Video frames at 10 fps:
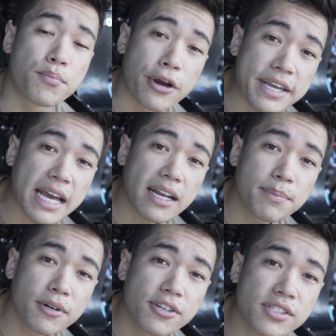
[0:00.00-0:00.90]
brake
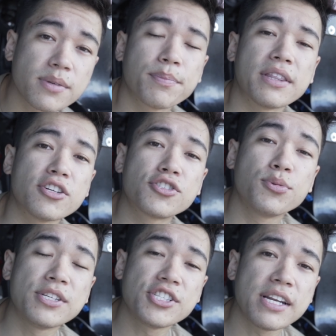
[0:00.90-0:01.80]
calipers, but they're
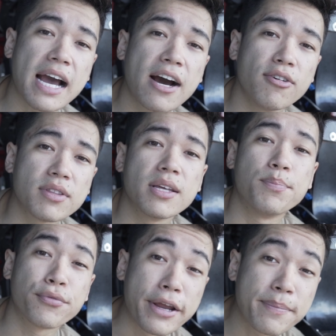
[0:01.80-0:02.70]
switching out the
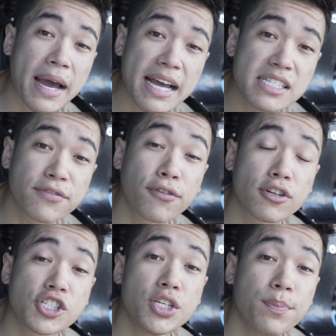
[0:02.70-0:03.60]
brake pads for
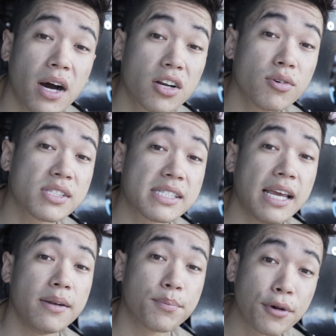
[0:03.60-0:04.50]
Shimano
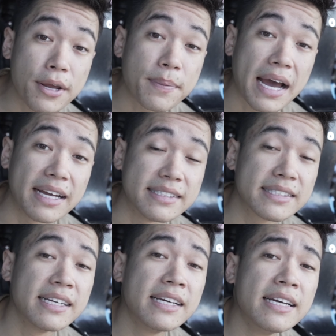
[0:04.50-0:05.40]
Saint brake
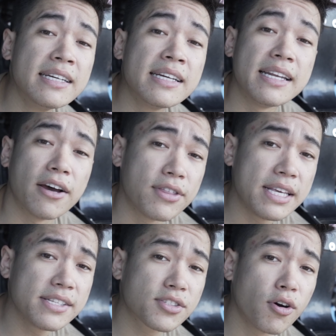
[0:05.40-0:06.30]
pads. Now
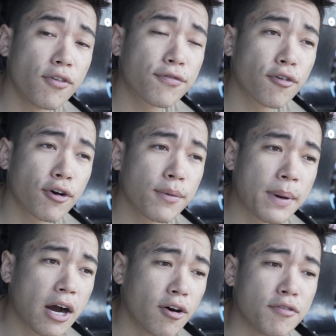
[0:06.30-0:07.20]
these go for
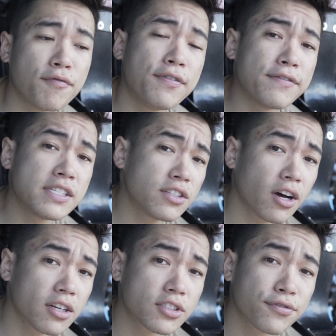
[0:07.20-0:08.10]
about
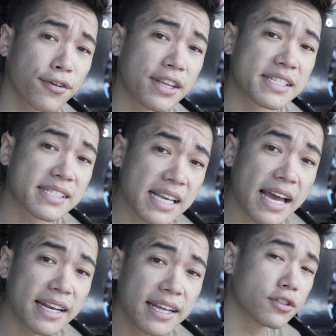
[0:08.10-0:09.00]
$50 for the
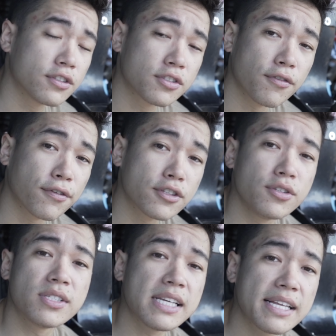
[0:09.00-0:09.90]
set. So for
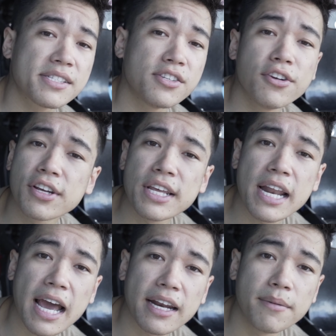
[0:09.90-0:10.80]
two sets, you're
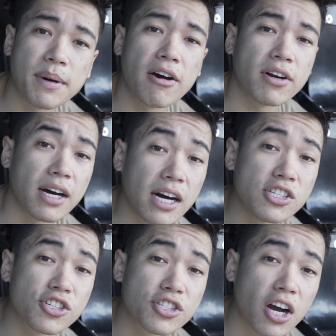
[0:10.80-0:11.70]
looking at about
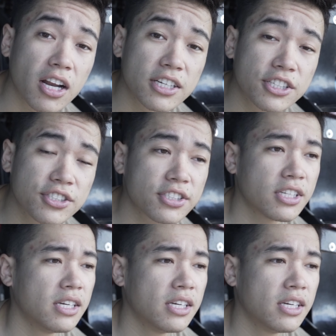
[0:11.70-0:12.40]
$100.